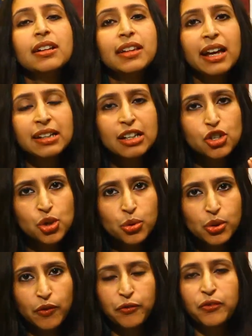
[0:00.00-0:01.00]
that
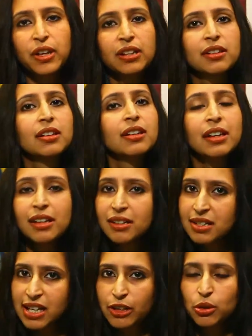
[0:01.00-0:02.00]
issues of faith in
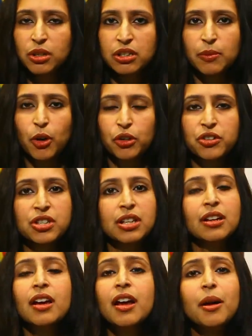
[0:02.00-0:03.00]
a secular democracy